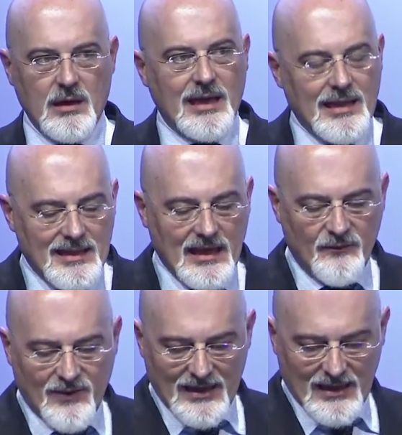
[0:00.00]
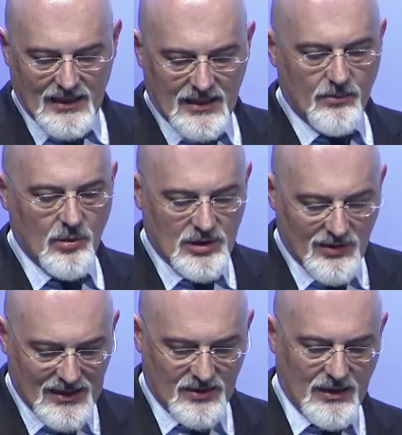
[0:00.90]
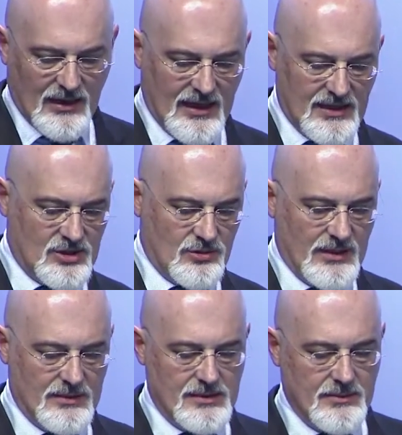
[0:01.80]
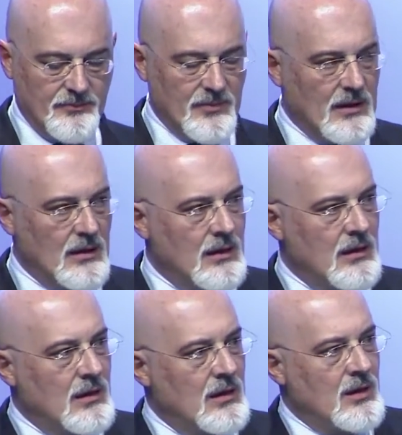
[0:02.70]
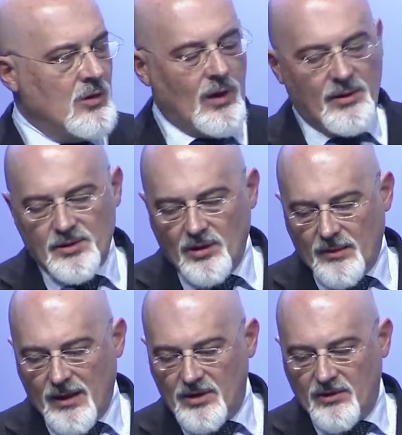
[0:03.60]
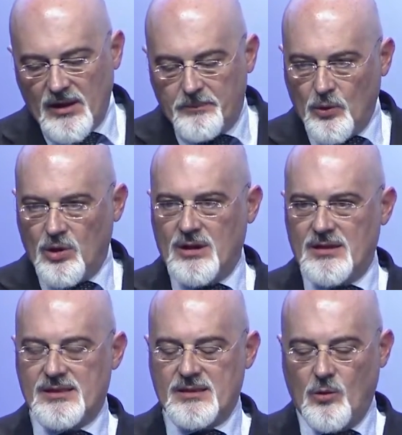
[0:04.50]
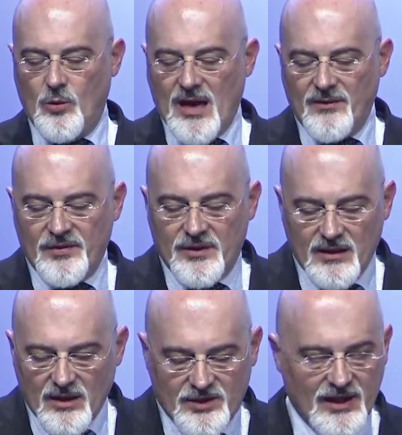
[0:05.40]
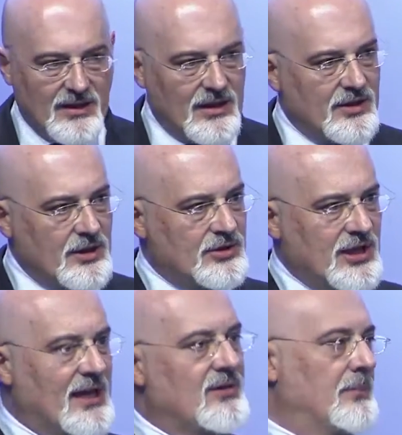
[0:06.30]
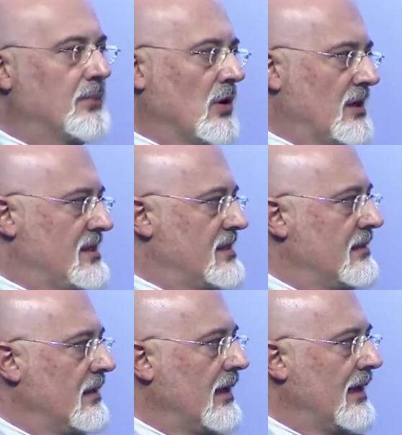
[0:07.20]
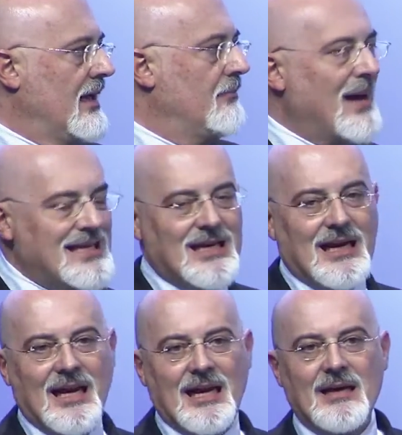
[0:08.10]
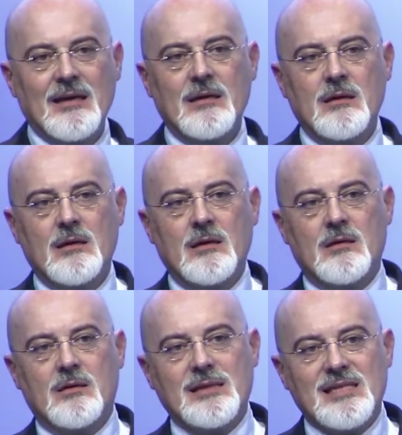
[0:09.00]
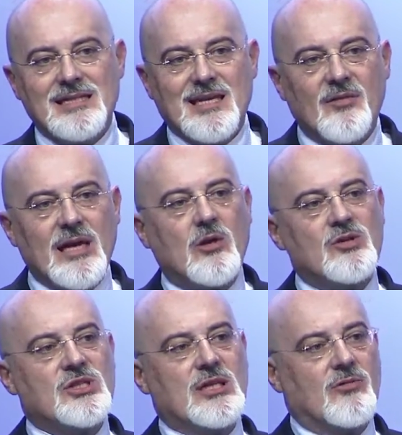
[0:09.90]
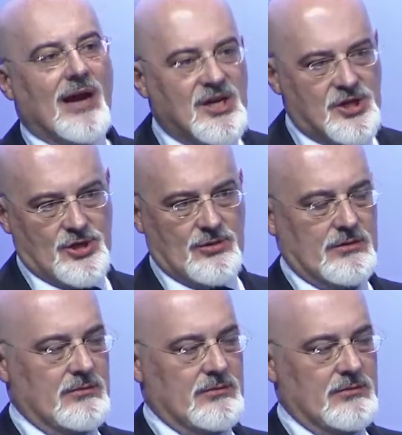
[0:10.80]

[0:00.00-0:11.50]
And then finally, the multilateral instruments. When we talk about the reports, we have 13 reports, and basically, this is a reconsideration